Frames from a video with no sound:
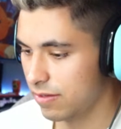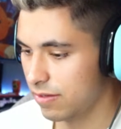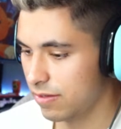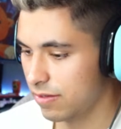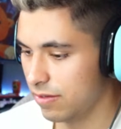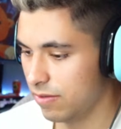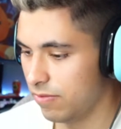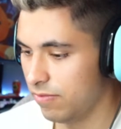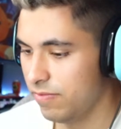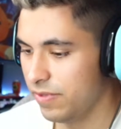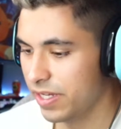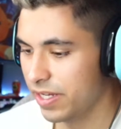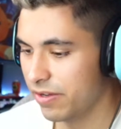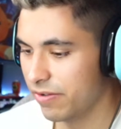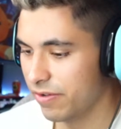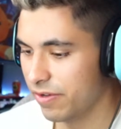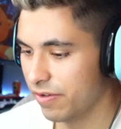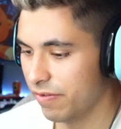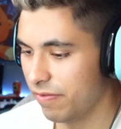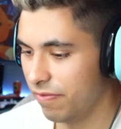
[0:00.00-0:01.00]
only
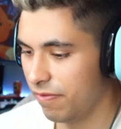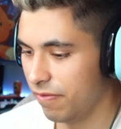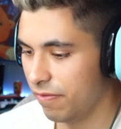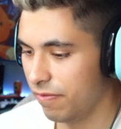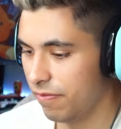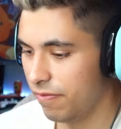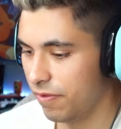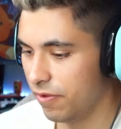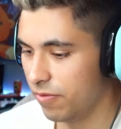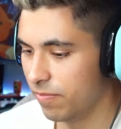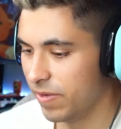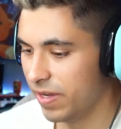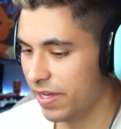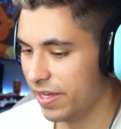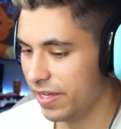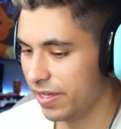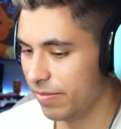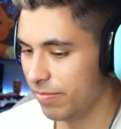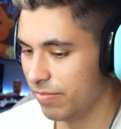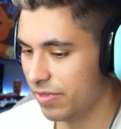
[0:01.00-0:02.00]
going to fulfill my
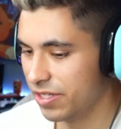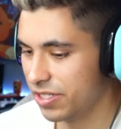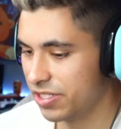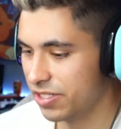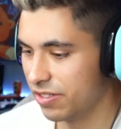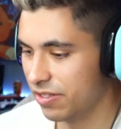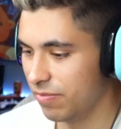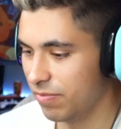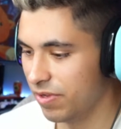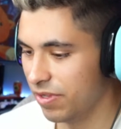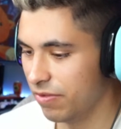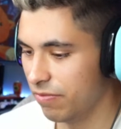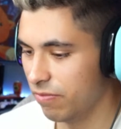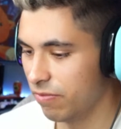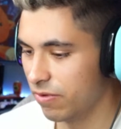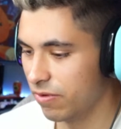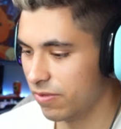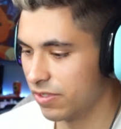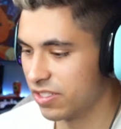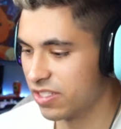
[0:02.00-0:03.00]
ambition to be the
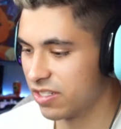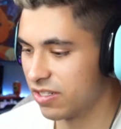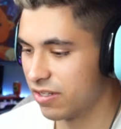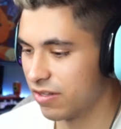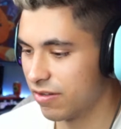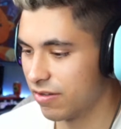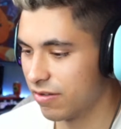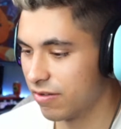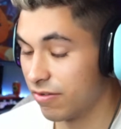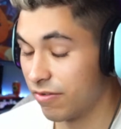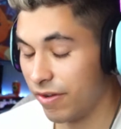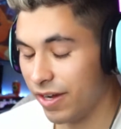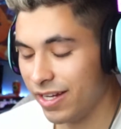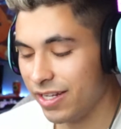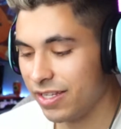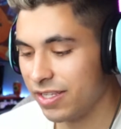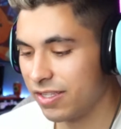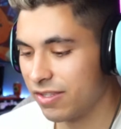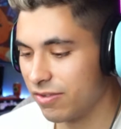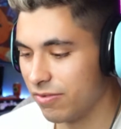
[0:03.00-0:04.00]
world's
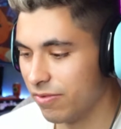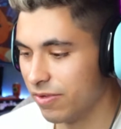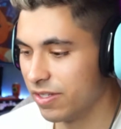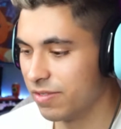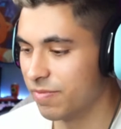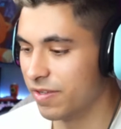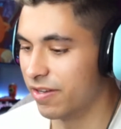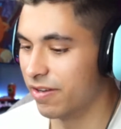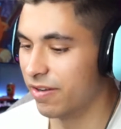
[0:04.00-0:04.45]
greatest swordsman. All